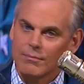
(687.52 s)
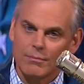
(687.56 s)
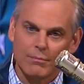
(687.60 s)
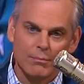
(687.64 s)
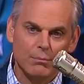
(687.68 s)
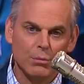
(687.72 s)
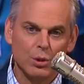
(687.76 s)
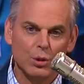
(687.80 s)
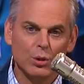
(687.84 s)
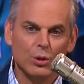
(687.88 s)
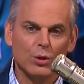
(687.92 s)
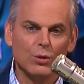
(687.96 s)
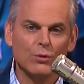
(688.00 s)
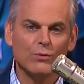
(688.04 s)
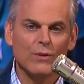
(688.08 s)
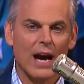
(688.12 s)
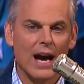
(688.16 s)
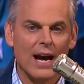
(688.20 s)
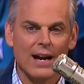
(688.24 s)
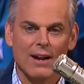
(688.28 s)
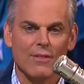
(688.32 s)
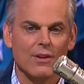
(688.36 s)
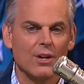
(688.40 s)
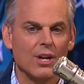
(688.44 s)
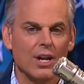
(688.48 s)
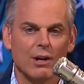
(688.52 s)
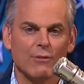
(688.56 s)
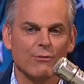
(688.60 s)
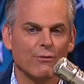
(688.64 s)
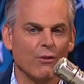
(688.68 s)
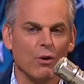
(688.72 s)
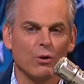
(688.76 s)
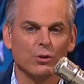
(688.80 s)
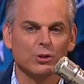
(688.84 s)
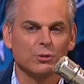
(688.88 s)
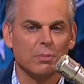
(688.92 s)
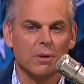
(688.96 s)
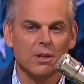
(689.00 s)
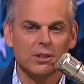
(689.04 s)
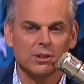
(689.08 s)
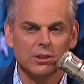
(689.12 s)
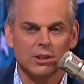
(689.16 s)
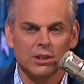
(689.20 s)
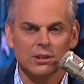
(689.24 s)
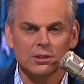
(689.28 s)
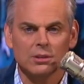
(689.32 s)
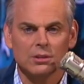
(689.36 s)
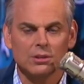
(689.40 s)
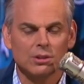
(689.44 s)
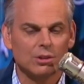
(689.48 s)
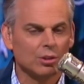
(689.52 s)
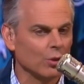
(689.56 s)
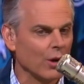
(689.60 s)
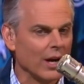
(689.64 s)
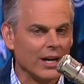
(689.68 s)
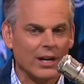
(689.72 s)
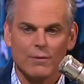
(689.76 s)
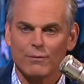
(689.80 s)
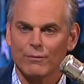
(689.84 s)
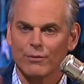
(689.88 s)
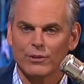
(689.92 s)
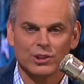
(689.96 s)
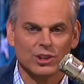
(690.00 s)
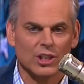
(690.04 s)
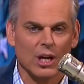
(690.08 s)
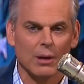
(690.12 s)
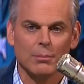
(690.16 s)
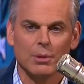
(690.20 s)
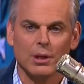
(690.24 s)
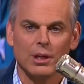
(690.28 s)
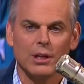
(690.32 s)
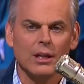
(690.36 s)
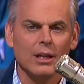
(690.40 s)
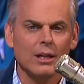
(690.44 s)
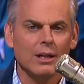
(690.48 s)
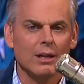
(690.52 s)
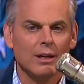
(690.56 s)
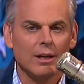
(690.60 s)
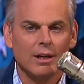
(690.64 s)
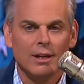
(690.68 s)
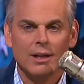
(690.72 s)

Move out of the Nick Foles business, trade him for somebody,